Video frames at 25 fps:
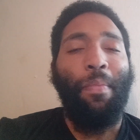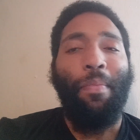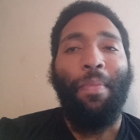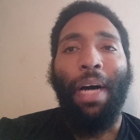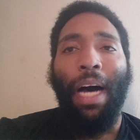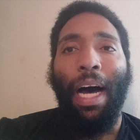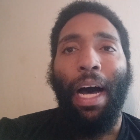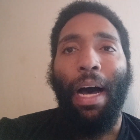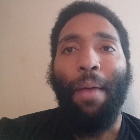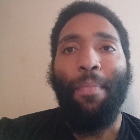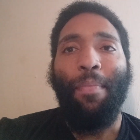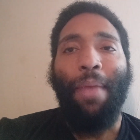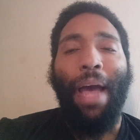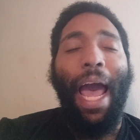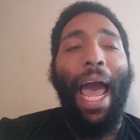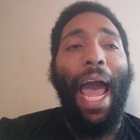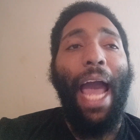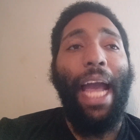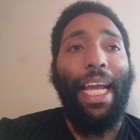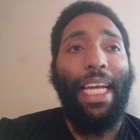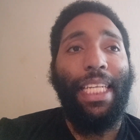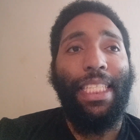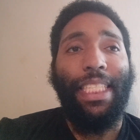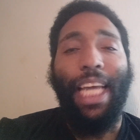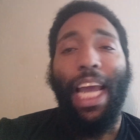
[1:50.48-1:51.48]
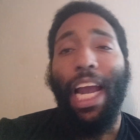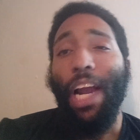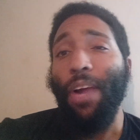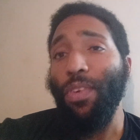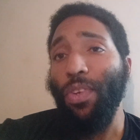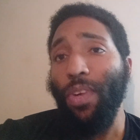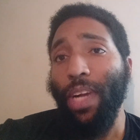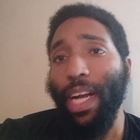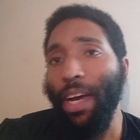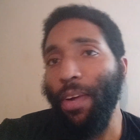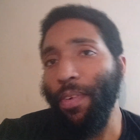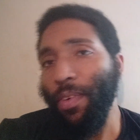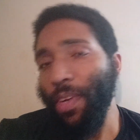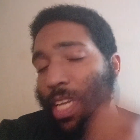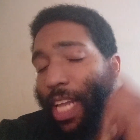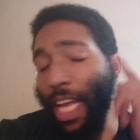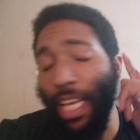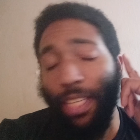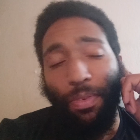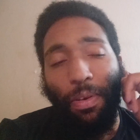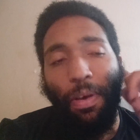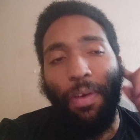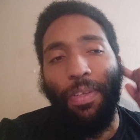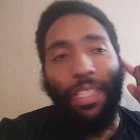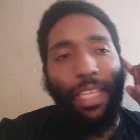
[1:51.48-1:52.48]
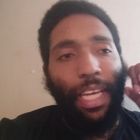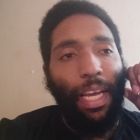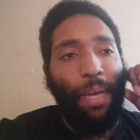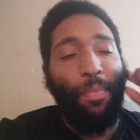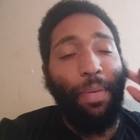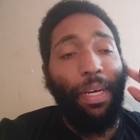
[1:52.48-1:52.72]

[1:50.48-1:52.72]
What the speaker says: hack his character out. That's what I'm saying.